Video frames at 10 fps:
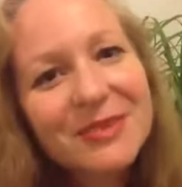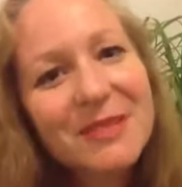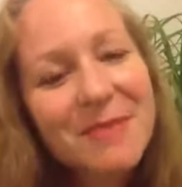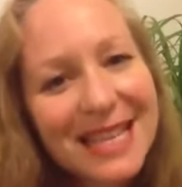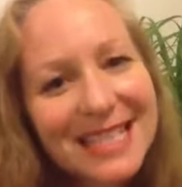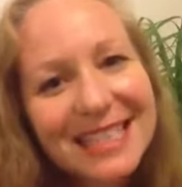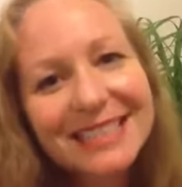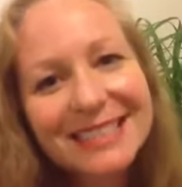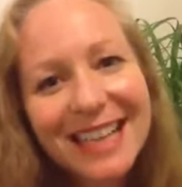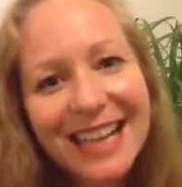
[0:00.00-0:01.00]

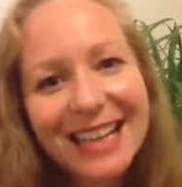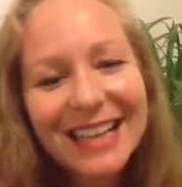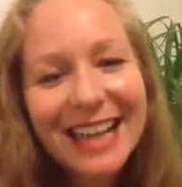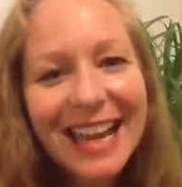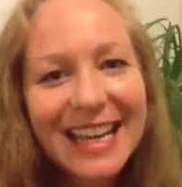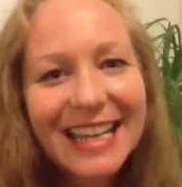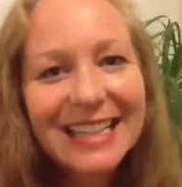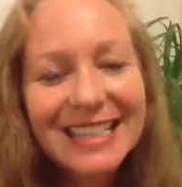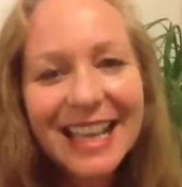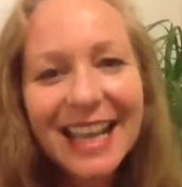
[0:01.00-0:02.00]
amazing
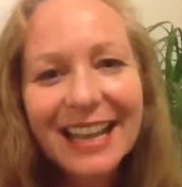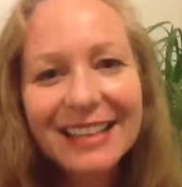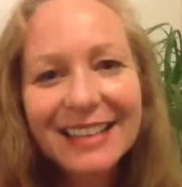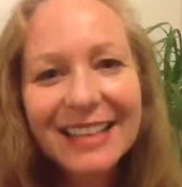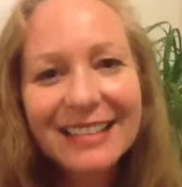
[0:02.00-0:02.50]
80s and